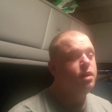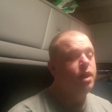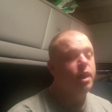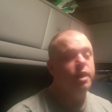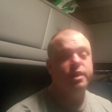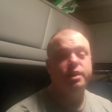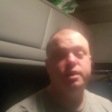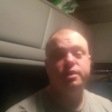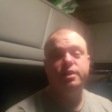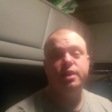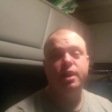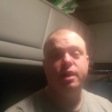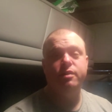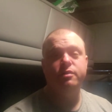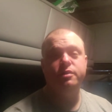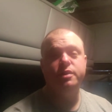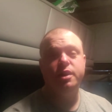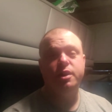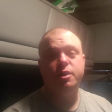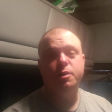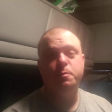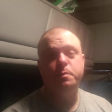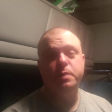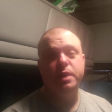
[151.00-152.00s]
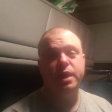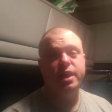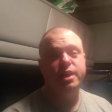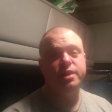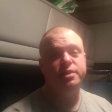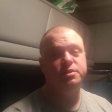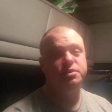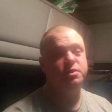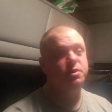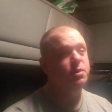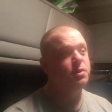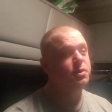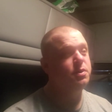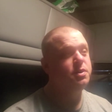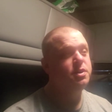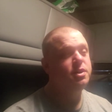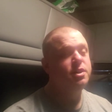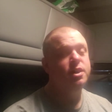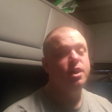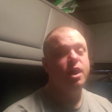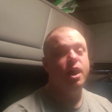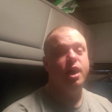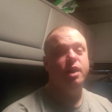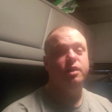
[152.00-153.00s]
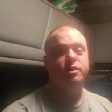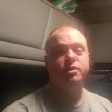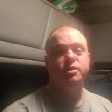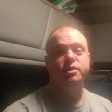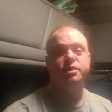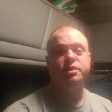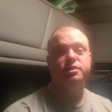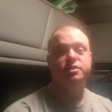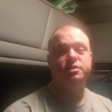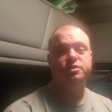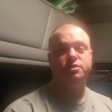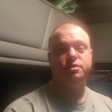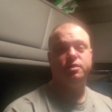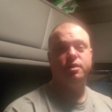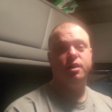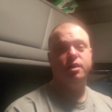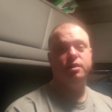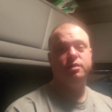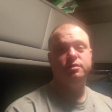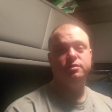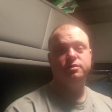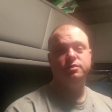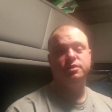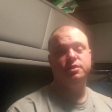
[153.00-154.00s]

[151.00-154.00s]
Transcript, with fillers: I get down to El Paso, I look in the truck,